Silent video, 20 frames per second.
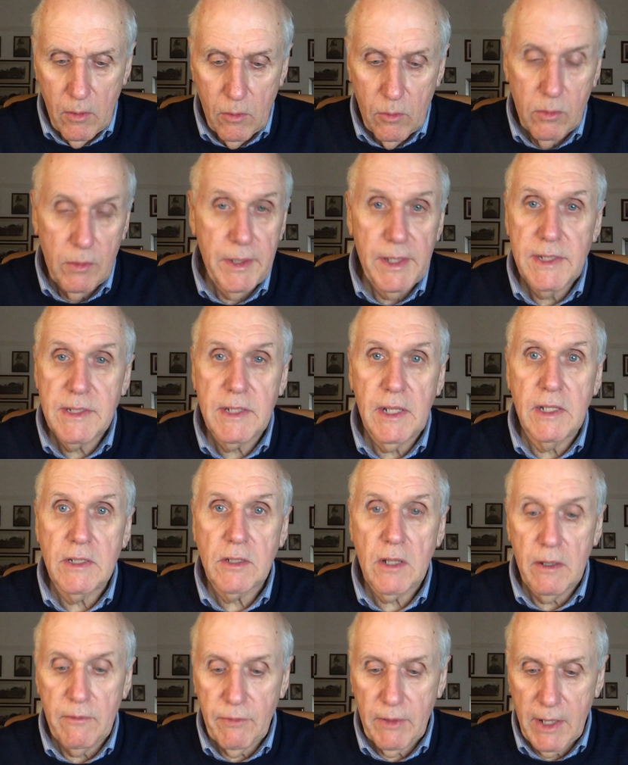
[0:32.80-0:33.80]
All these things
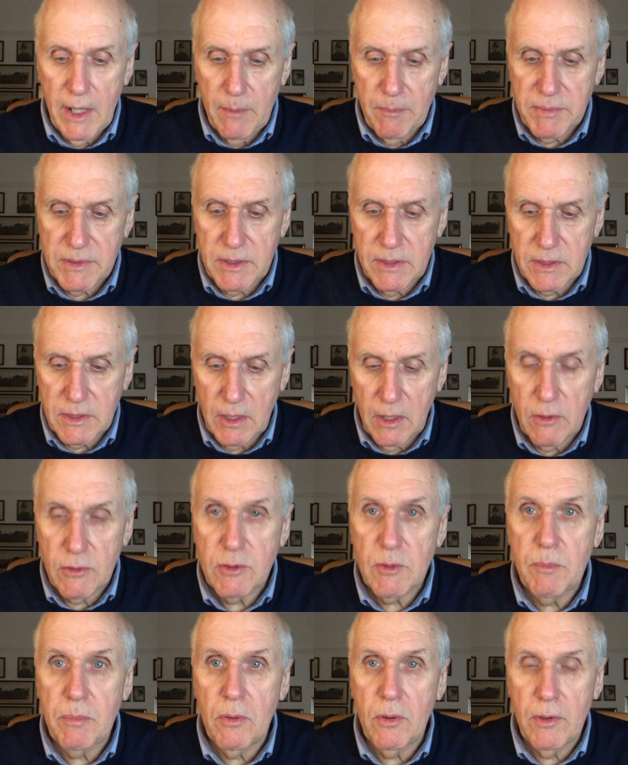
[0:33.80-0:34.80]
I've kept since I was
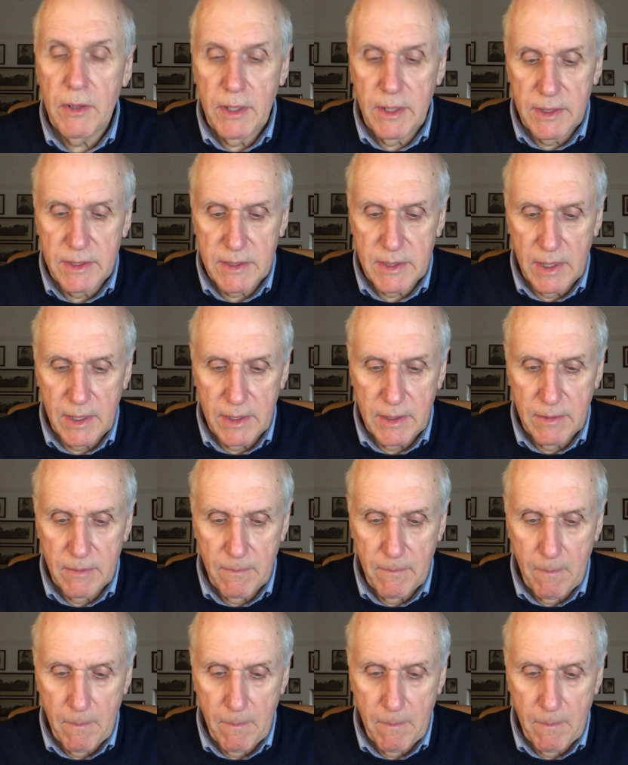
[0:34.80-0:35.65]
a boy, he said.